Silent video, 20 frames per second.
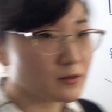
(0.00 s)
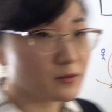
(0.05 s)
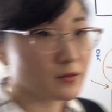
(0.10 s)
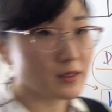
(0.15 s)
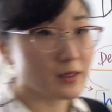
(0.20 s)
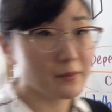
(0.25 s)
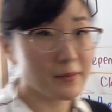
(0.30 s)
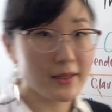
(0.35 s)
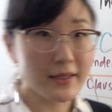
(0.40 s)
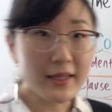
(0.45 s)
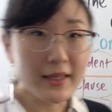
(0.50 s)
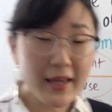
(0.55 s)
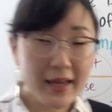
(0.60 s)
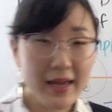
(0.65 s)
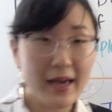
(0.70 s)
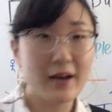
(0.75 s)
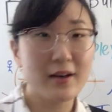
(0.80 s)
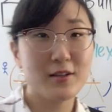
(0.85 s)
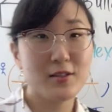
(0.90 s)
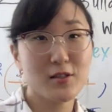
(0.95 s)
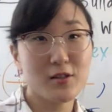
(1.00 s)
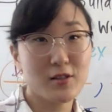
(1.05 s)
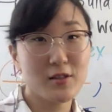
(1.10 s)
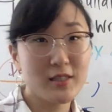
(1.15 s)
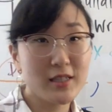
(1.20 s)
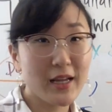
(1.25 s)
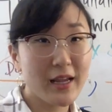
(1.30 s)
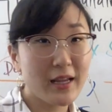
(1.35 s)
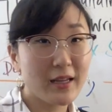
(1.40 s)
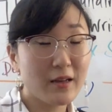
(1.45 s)
and like, hey, how's your
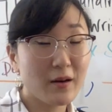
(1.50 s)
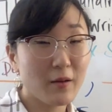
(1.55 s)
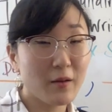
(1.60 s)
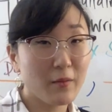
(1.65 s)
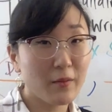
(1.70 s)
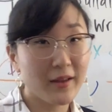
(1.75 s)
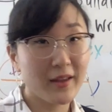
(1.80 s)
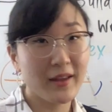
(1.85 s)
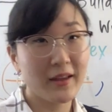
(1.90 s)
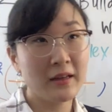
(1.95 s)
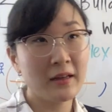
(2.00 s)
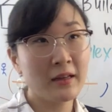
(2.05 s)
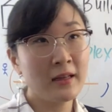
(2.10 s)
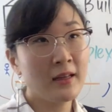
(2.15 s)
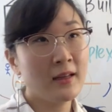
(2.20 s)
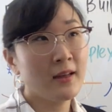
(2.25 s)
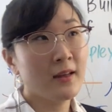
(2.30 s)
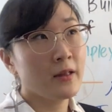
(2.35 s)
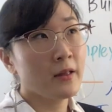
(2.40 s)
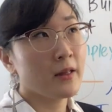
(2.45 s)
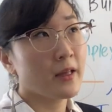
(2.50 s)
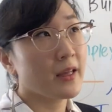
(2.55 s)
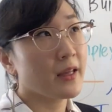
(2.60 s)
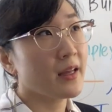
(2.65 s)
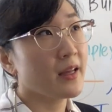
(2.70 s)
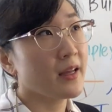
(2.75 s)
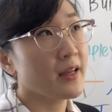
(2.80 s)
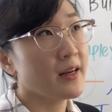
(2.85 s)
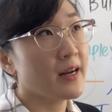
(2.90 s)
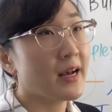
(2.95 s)
day going?
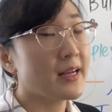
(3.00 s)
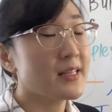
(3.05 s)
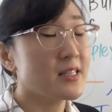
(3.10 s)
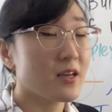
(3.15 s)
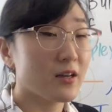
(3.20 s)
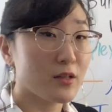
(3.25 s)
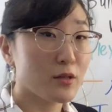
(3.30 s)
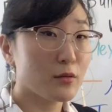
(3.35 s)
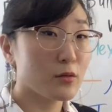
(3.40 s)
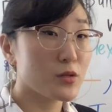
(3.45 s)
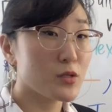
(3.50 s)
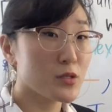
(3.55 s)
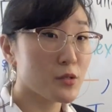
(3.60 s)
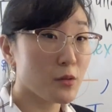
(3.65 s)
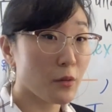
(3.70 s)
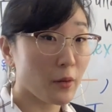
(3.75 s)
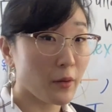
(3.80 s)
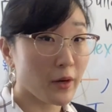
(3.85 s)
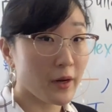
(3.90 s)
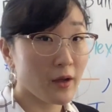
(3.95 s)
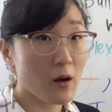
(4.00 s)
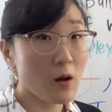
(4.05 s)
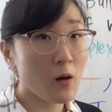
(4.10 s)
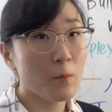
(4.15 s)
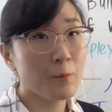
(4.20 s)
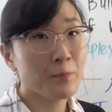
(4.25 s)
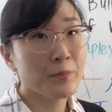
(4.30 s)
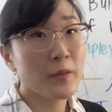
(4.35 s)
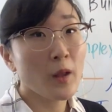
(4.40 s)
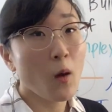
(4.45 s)
And I tell you a story.
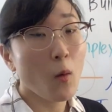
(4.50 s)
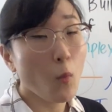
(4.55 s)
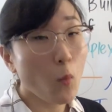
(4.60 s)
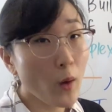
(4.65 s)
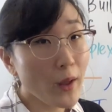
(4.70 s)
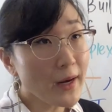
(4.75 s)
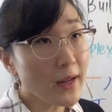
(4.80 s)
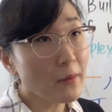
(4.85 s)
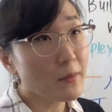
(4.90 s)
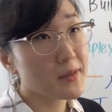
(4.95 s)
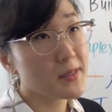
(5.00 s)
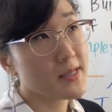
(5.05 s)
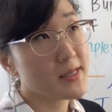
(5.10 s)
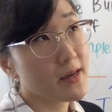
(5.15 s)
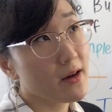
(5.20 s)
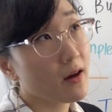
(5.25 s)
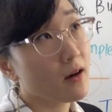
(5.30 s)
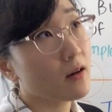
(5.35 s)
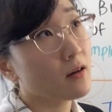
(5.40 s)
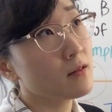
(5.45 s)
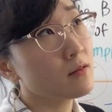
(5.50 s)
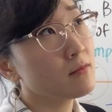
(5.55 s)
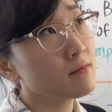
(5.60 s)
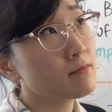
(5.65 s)
Oh, when I was young,